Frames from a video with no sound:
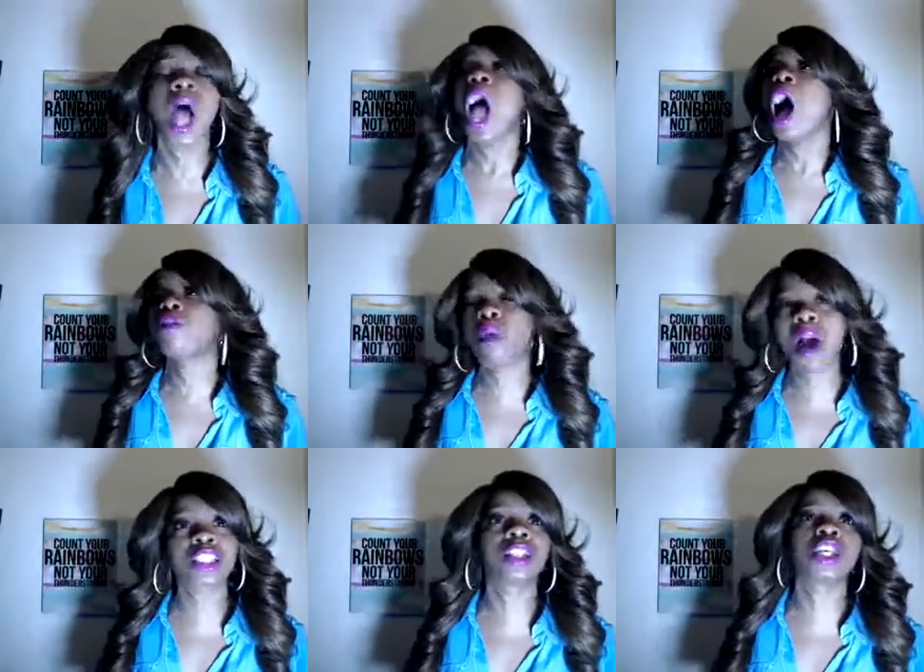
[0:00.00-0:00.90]
of
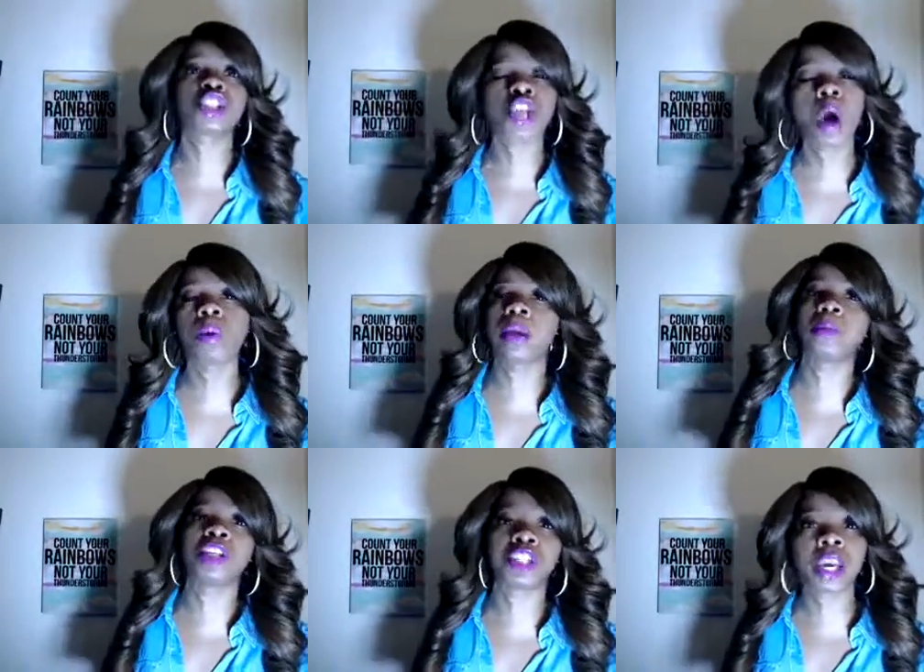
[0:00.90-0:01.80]
watching this show with him in
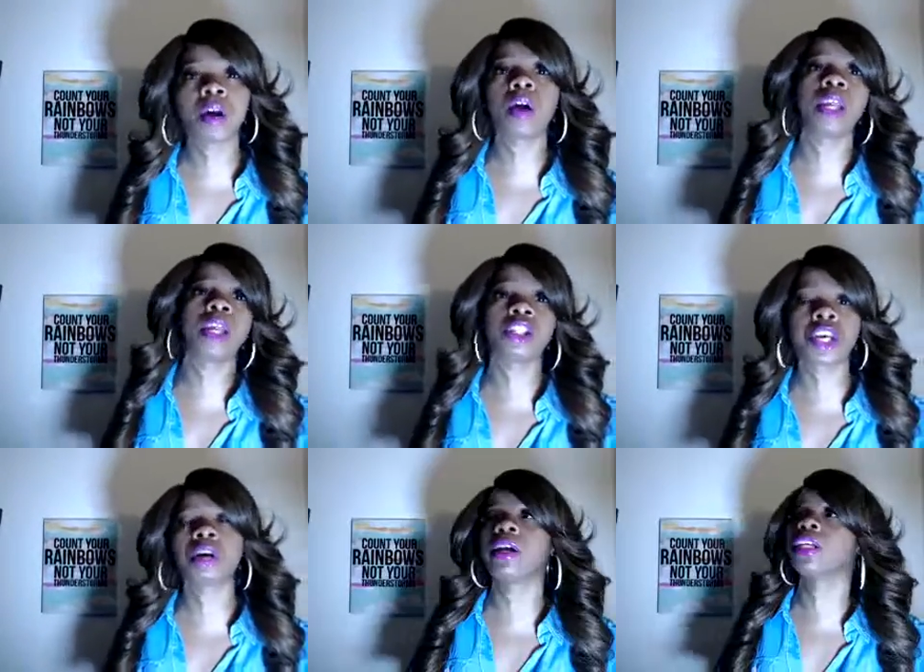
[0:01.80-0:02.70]
jail and in jail,
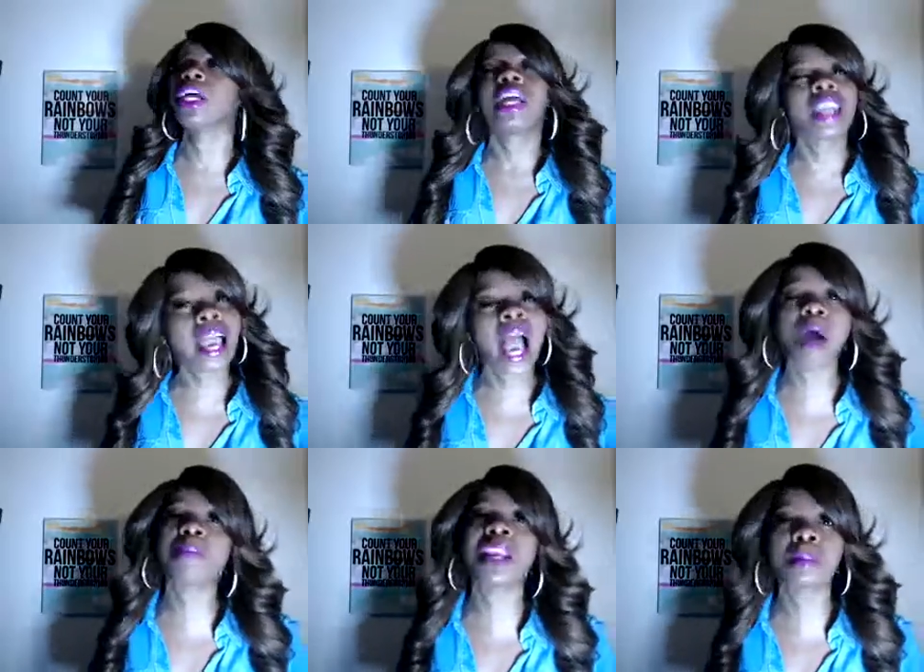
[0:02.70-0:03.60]
and like, how
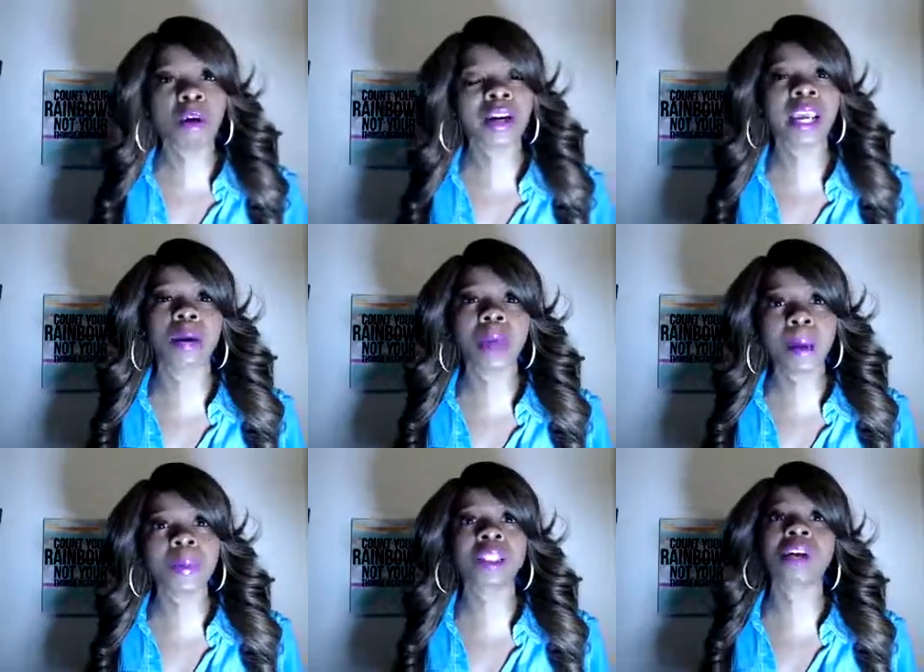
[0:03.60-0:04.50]
many more damn
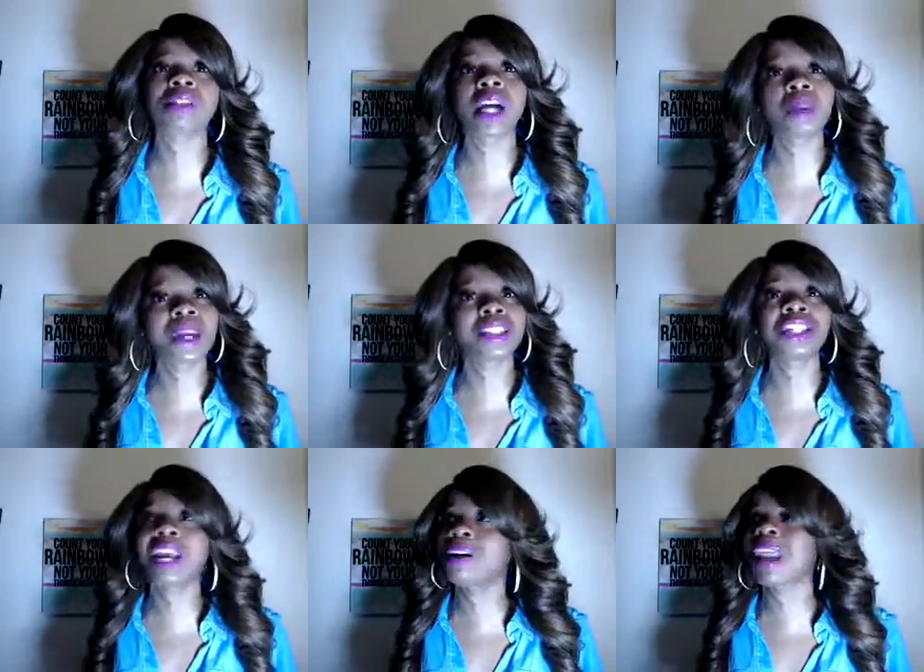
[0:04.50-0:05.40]
episodes he gonna be in
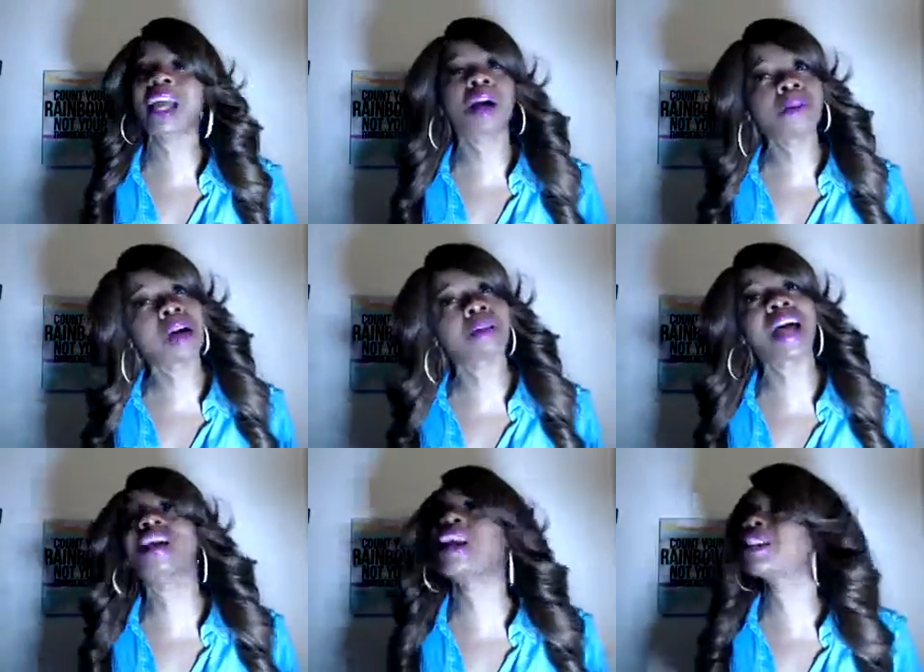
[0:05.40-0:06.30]
jail? Like, come on now,
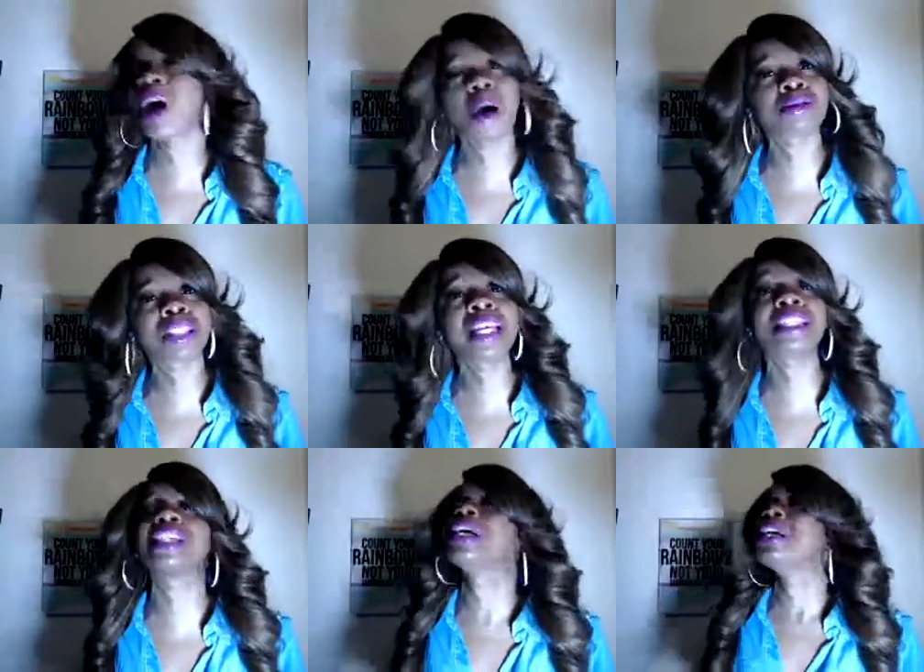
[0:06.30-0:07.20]
not the whole season.
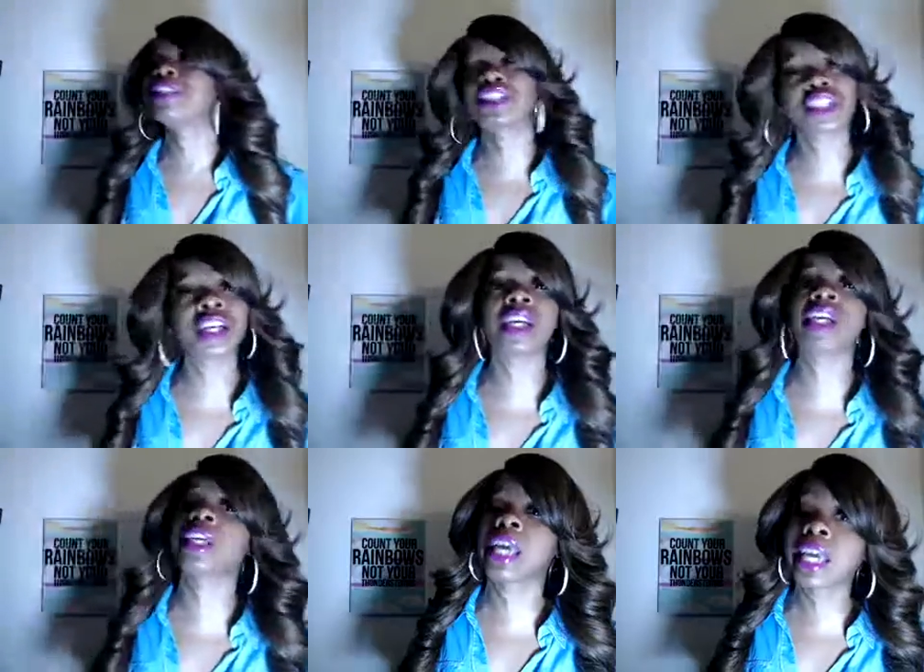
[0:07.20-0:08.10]
This shit,
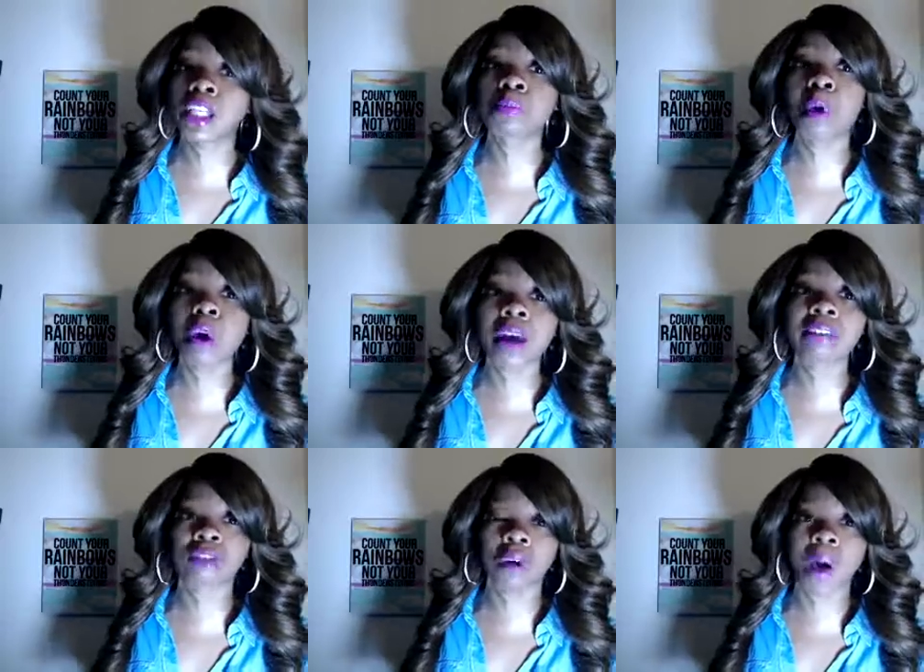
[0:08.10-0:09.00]
it gets boring after
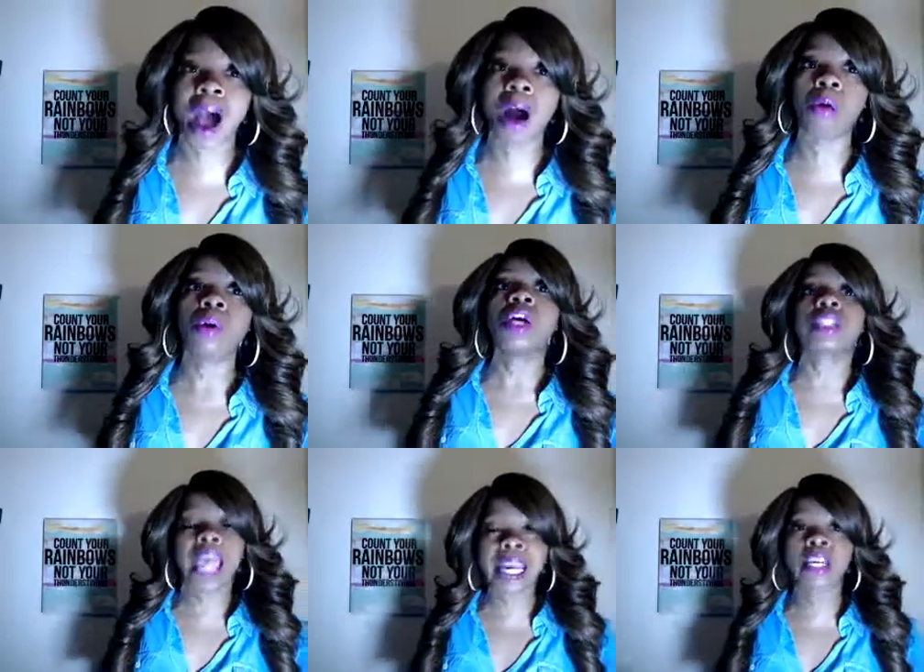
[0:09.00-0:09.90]
a while.
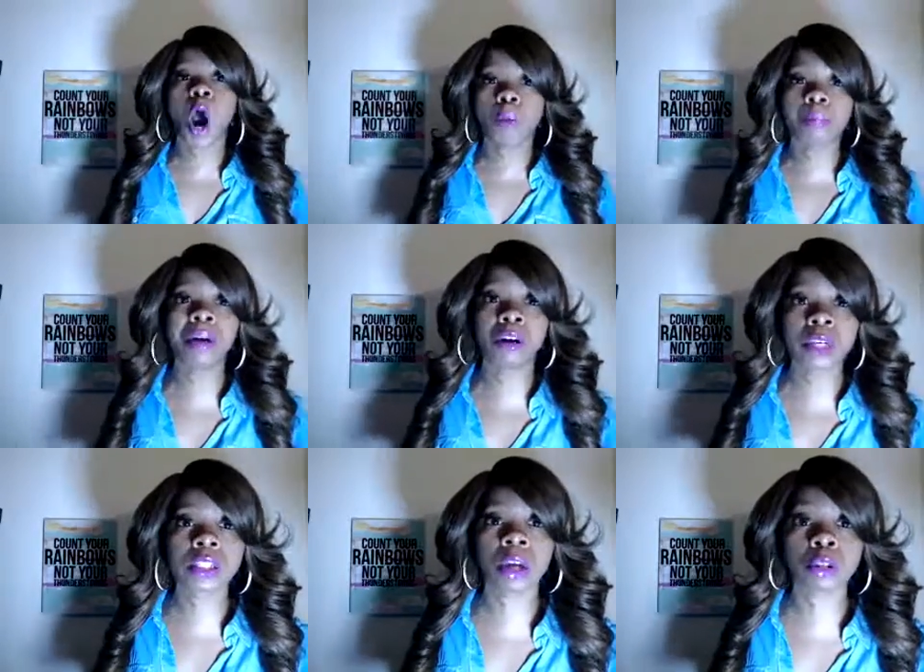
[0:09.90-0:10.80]
Take note,
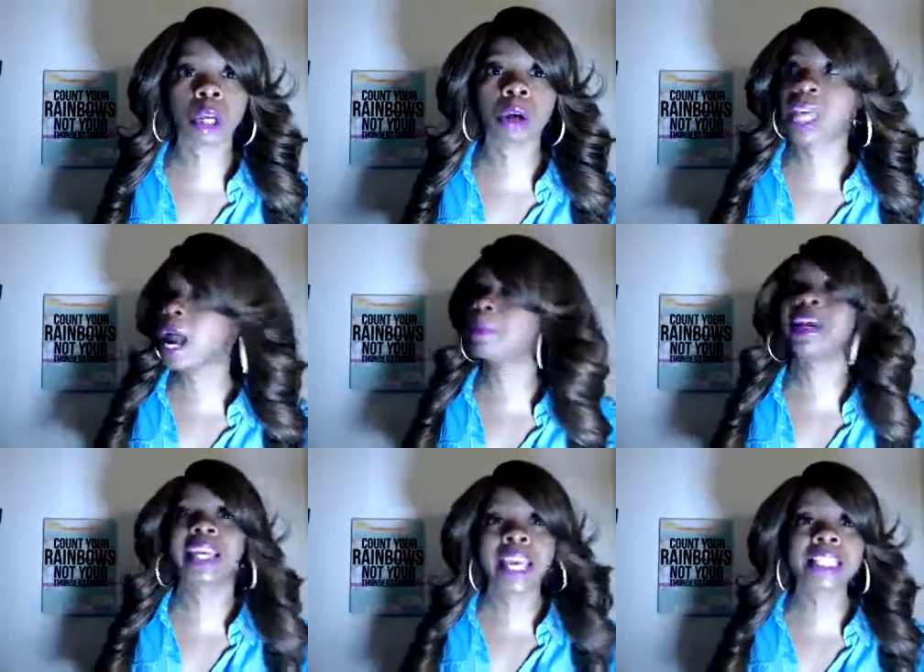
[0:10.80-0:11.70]
Billions on Showtime. It
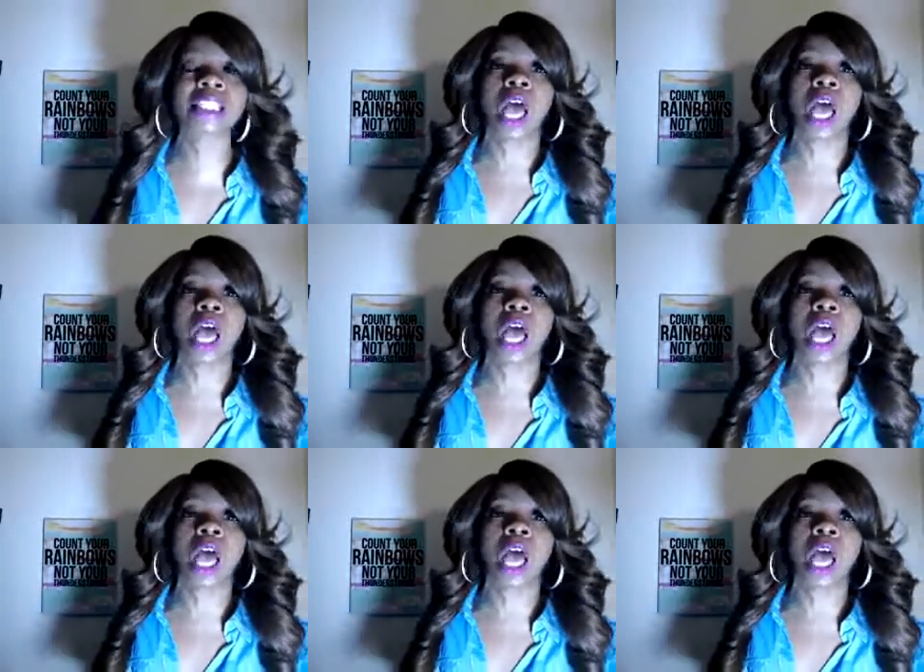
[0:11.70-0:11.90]
gets